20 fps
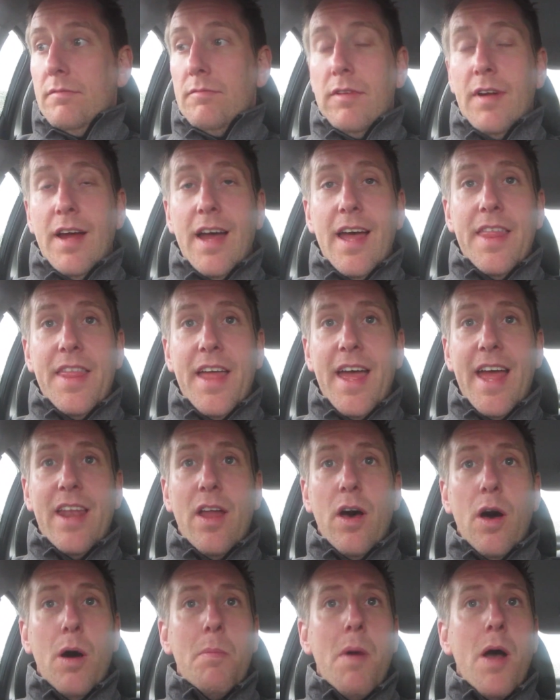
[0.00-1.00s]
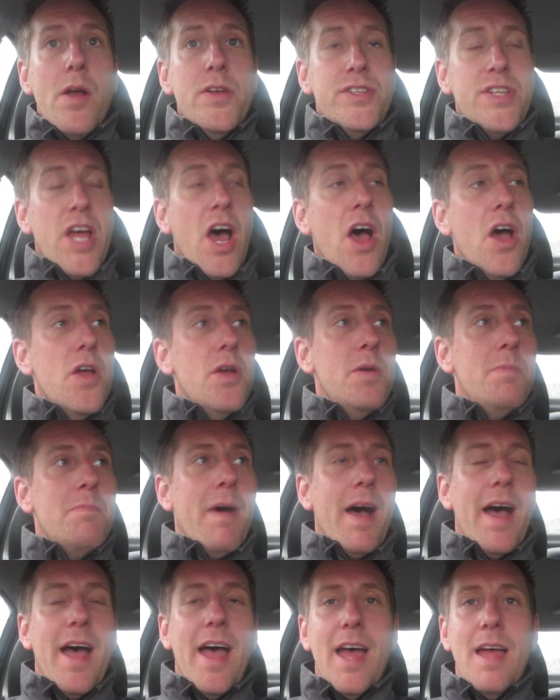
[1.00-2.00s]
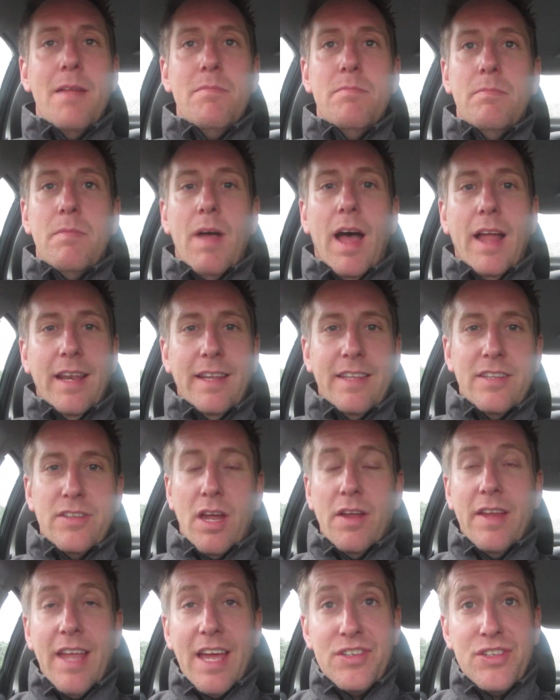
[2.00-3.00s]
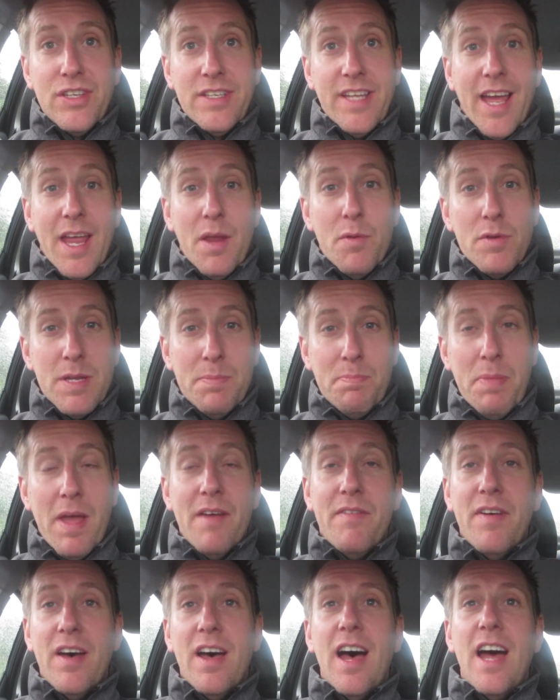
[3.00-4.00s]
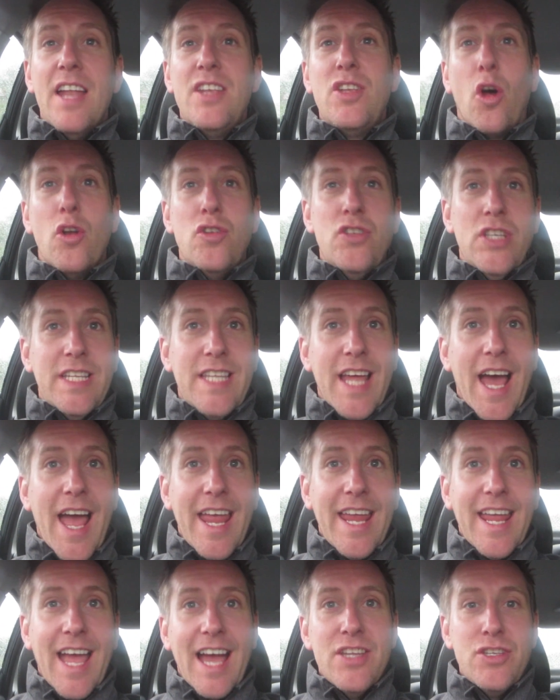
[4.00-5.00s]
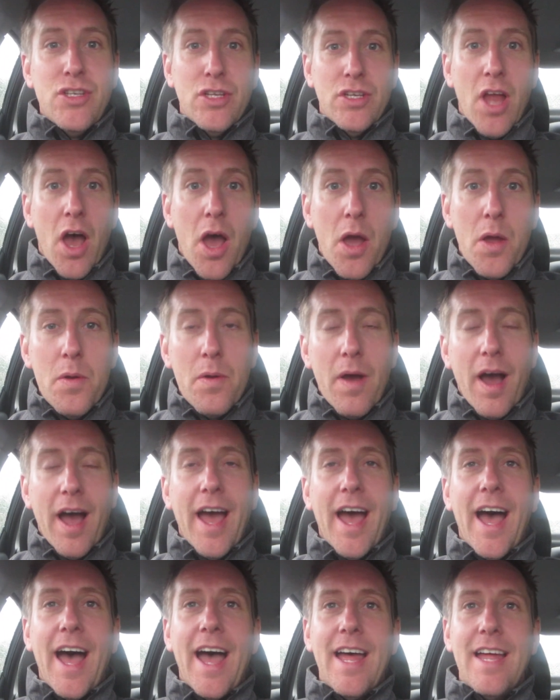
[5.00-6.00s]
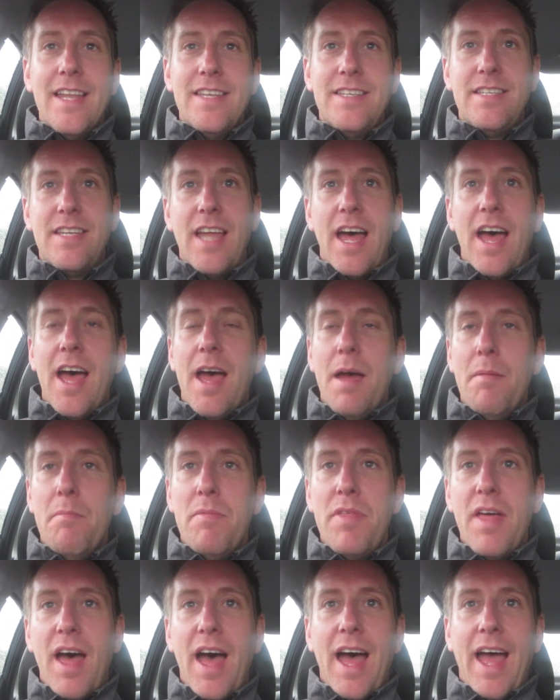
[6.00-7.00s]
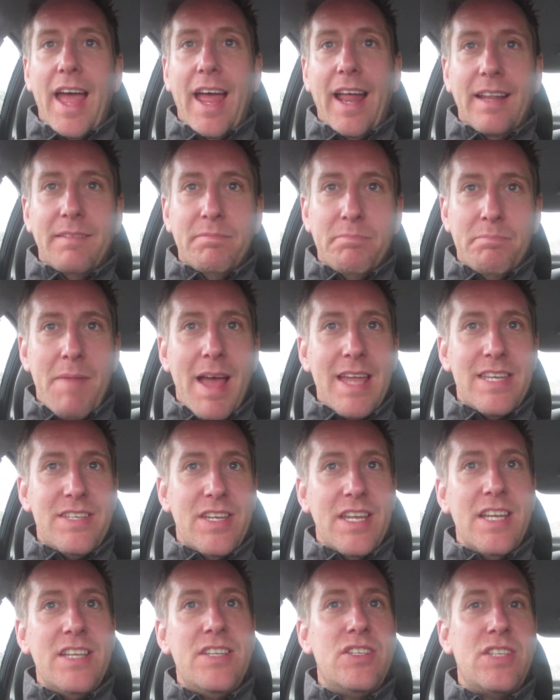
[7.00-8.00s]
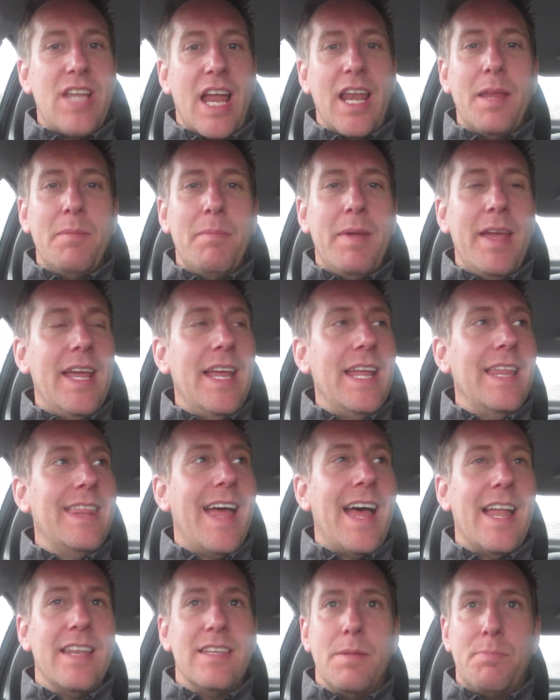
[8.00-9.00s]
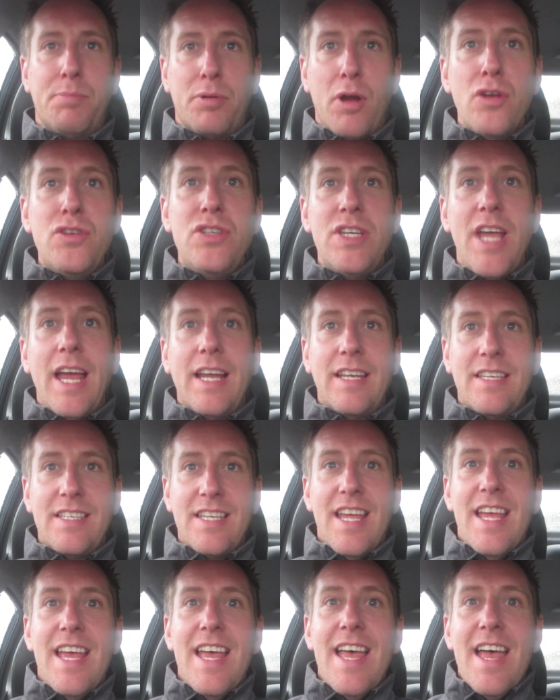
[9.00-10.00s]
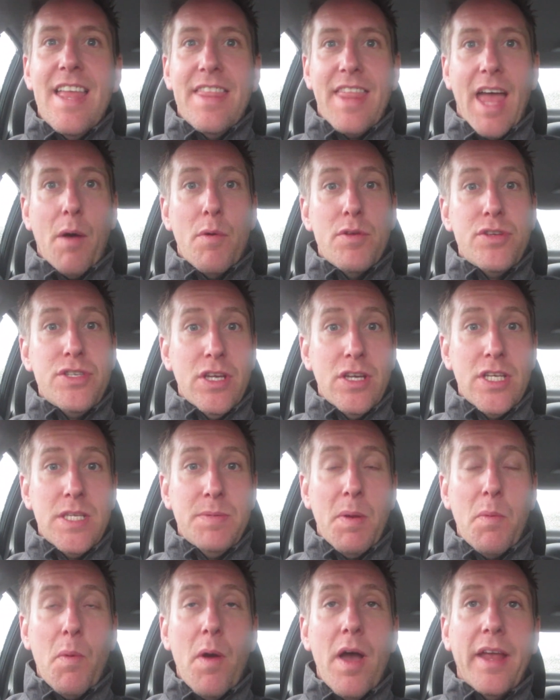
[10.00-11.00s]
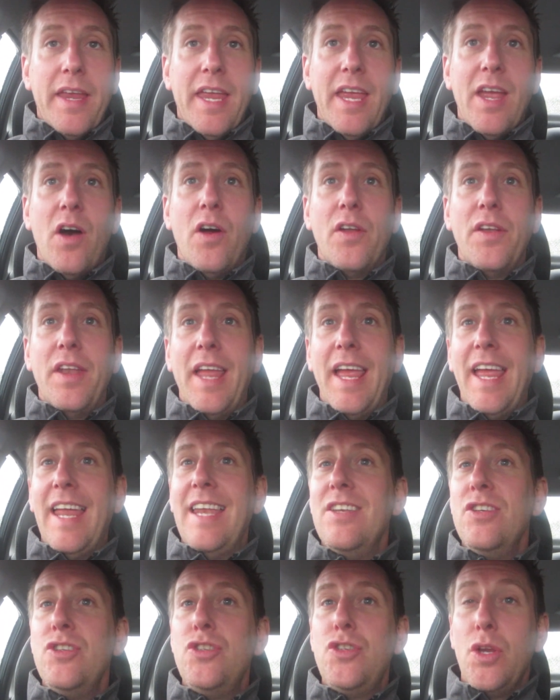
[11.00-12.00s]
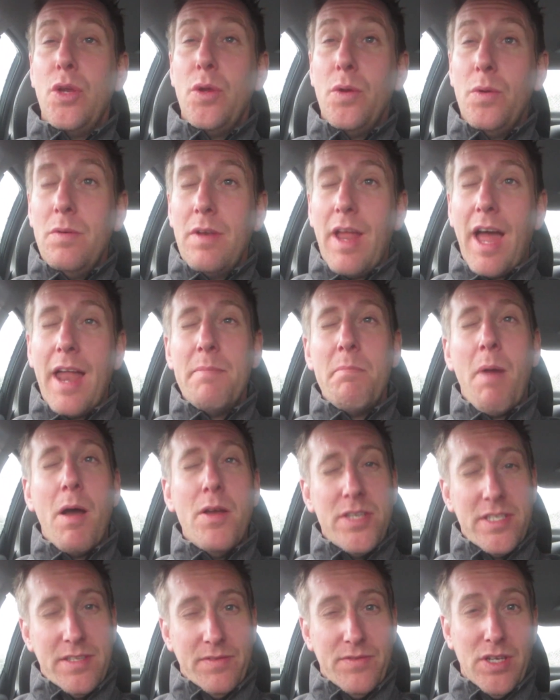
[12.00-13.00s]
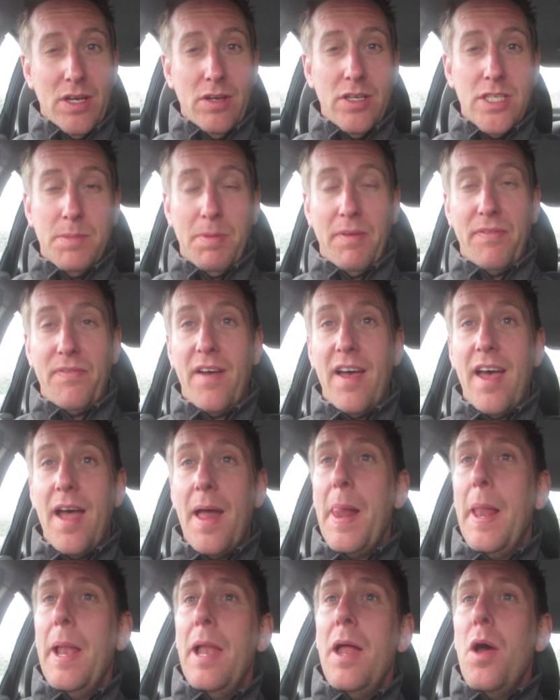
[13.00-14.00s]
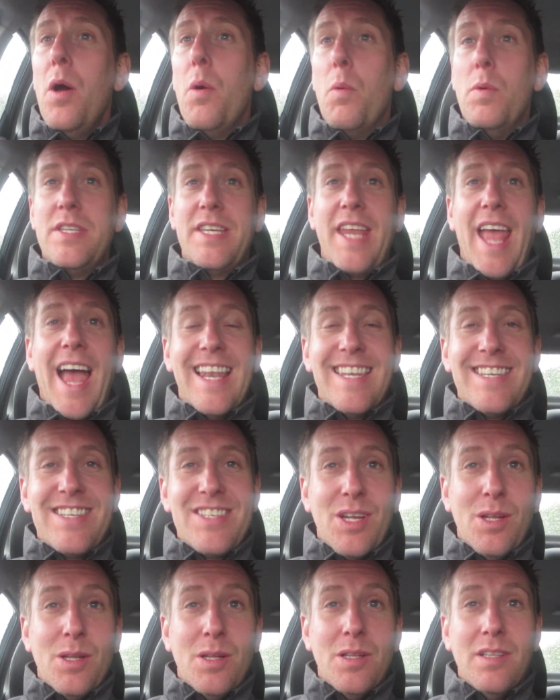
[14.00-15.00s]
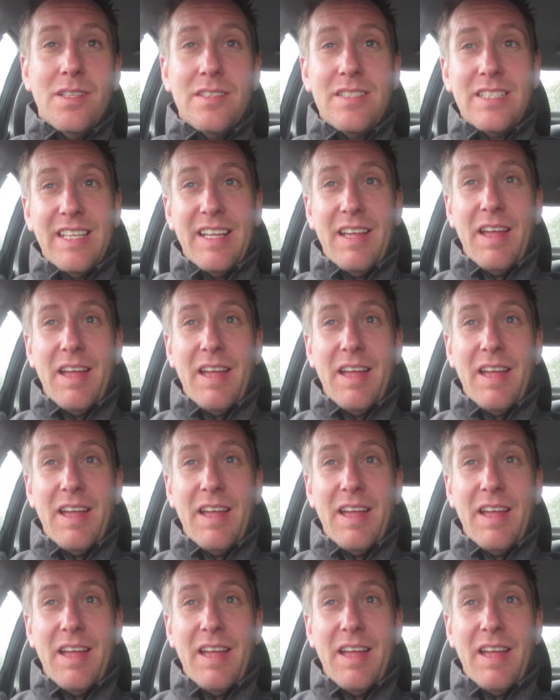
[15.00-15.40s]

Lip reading: Right then, almost home. So yesterday was a bit of a dodgy day, as you know. I had that message telling me that the project that I was due to be working on in June, and most of June to be fair, was cancelled